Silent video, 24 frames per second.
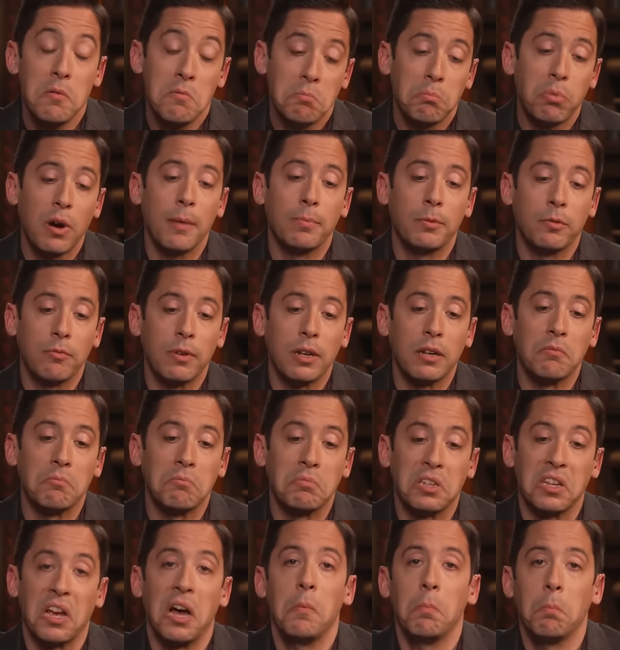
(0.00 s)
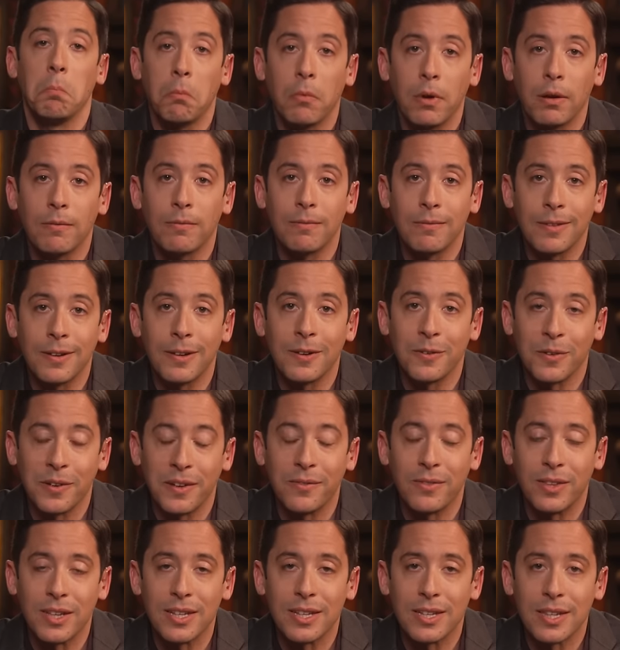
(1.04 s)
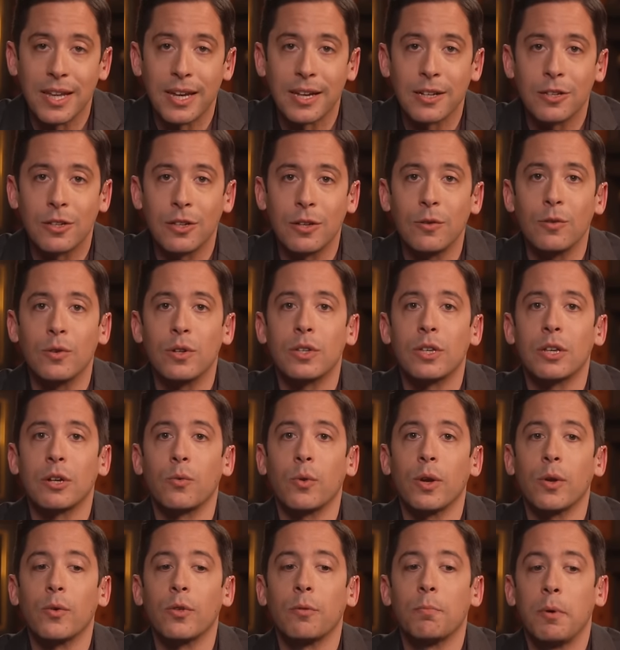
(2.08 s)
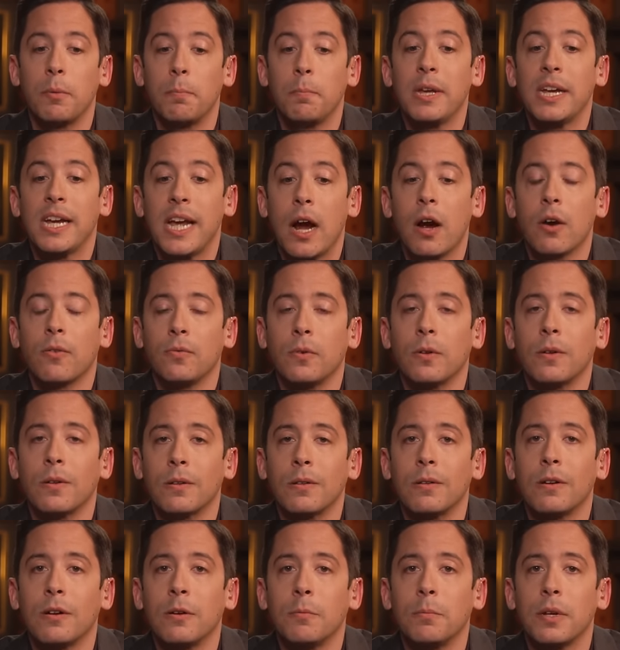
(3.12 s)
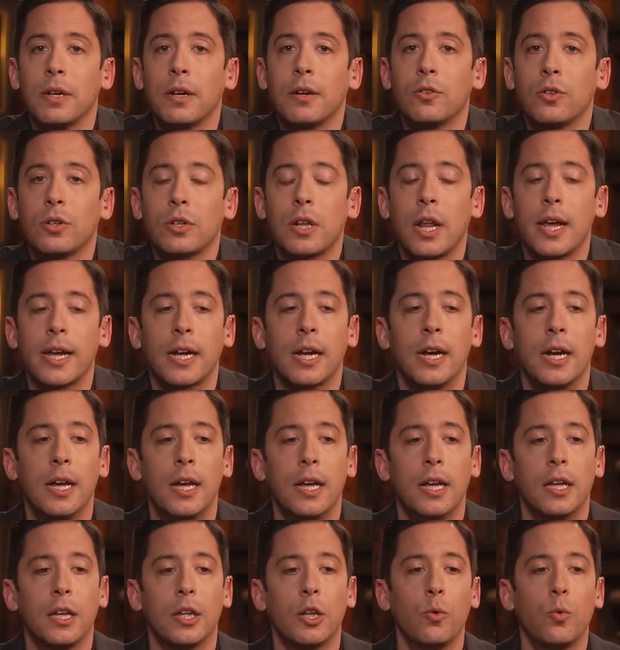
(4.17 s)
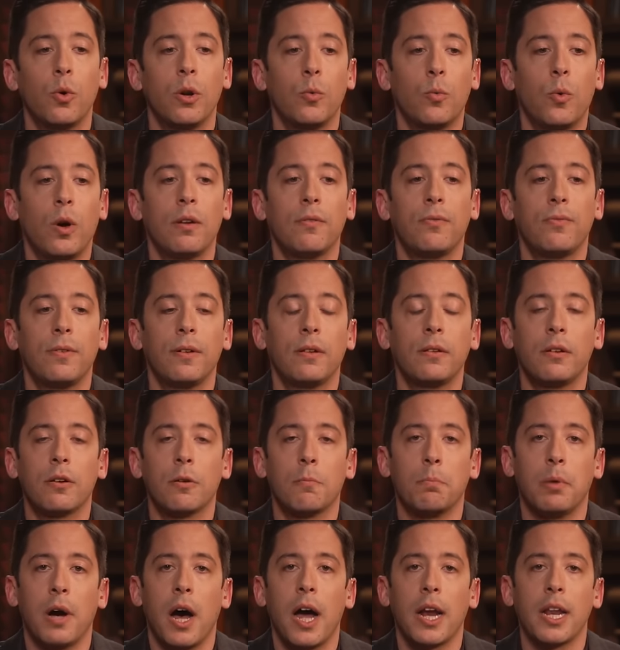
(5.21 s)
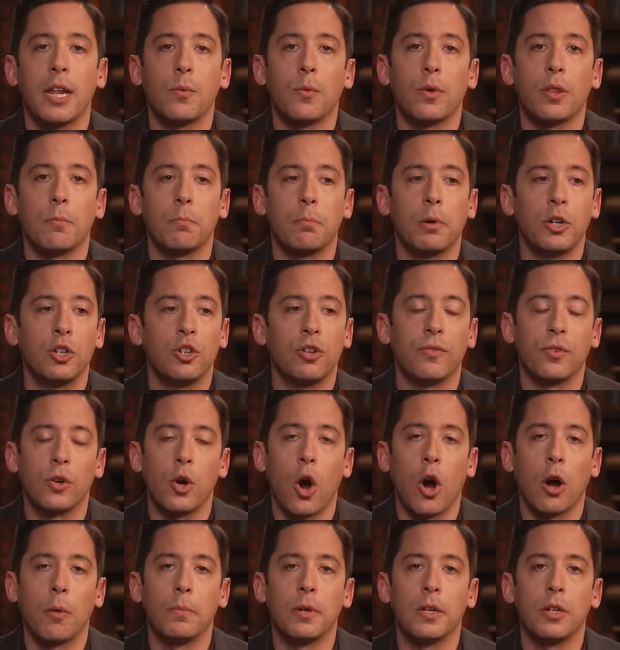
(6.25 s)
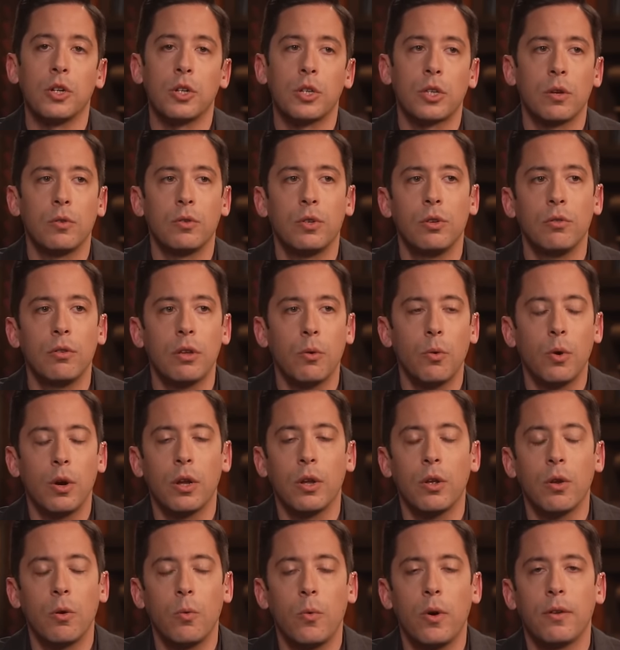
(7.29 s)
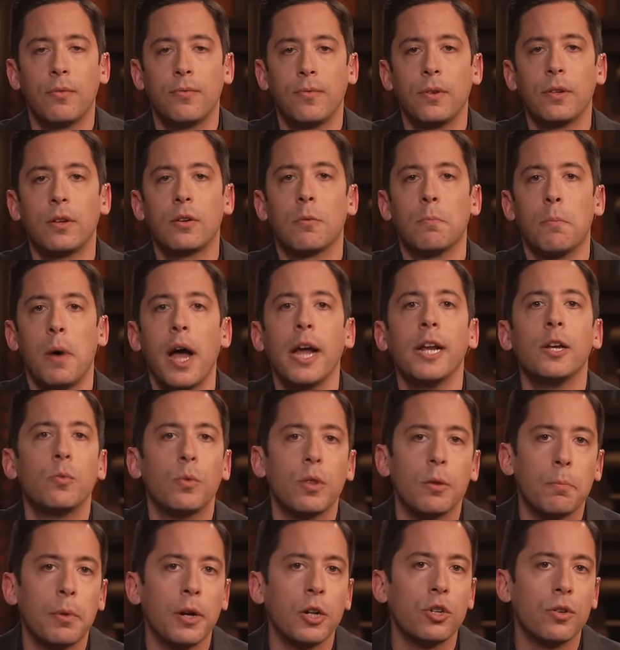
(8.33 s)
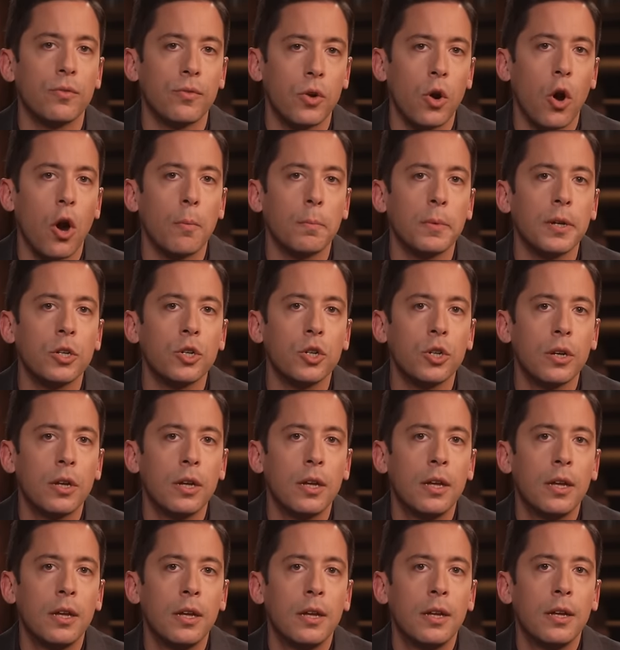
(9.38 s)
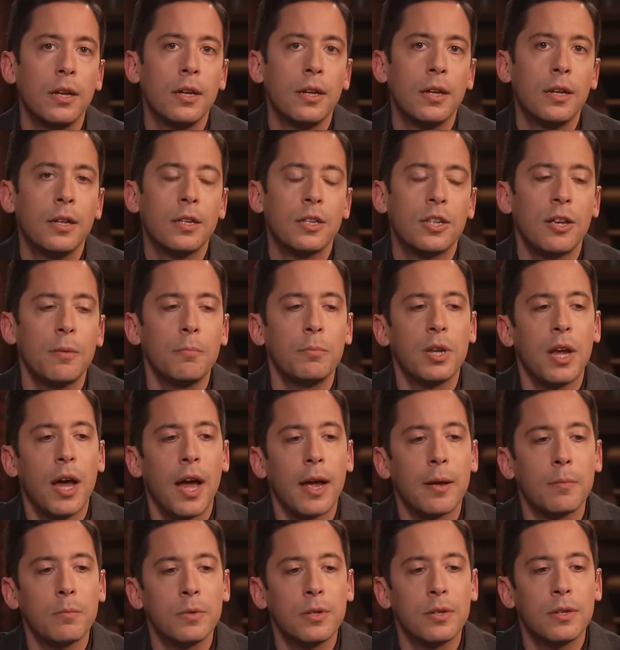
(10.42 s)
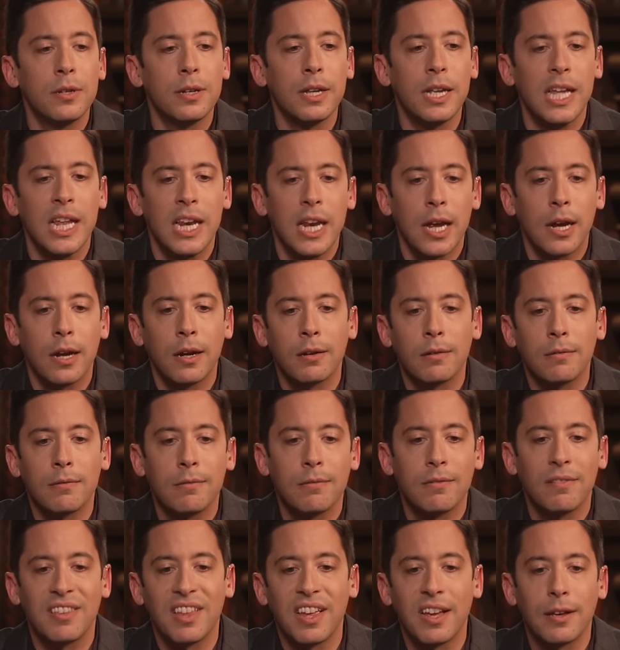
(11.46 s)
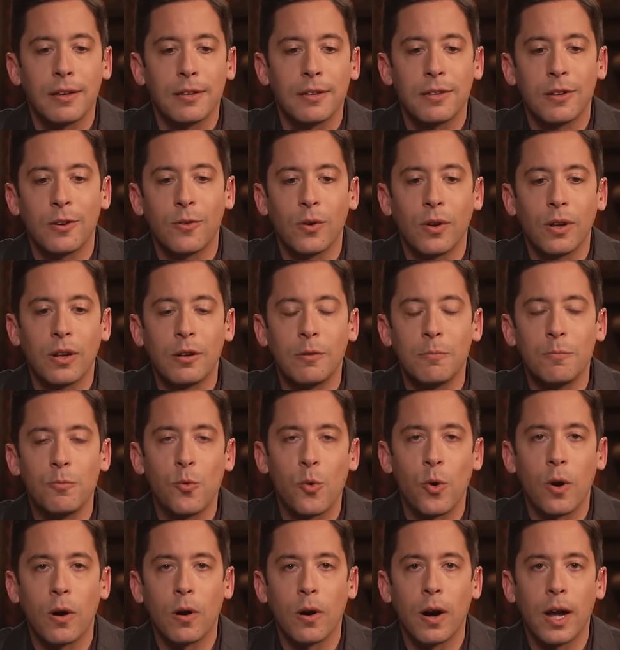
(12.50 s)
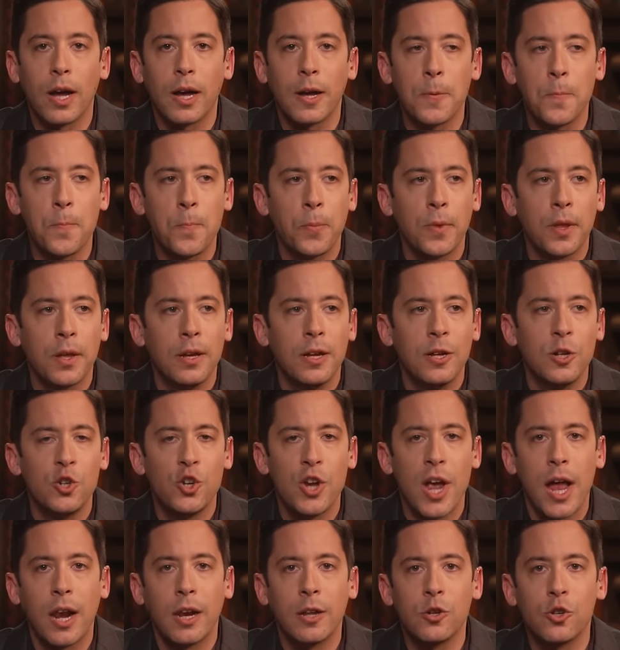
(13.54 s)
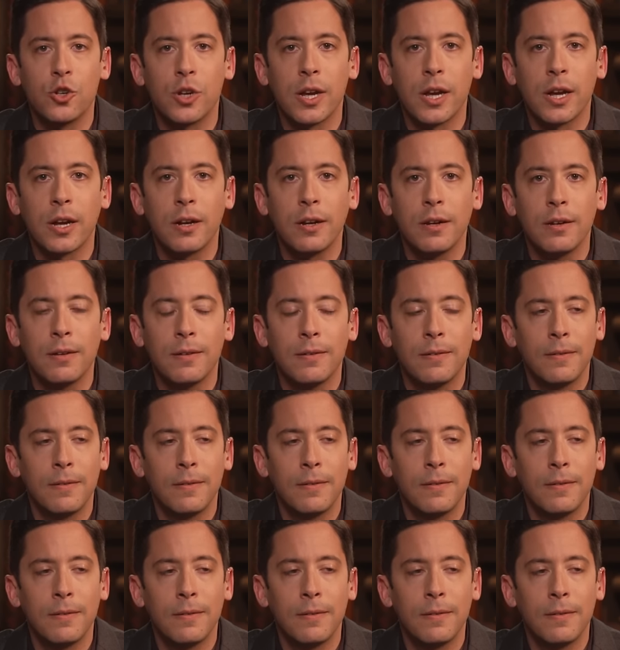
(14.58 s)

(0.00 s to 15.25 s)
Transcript: perhaps read some of, of these things that you disagree with, but be careful. You know, be care just like you wouldn't want to fill your body with a bunch of garbage, so too you, you don't want to fill your mind with a bunch of garbage. Sometimes eating things that are a little more uh, challenging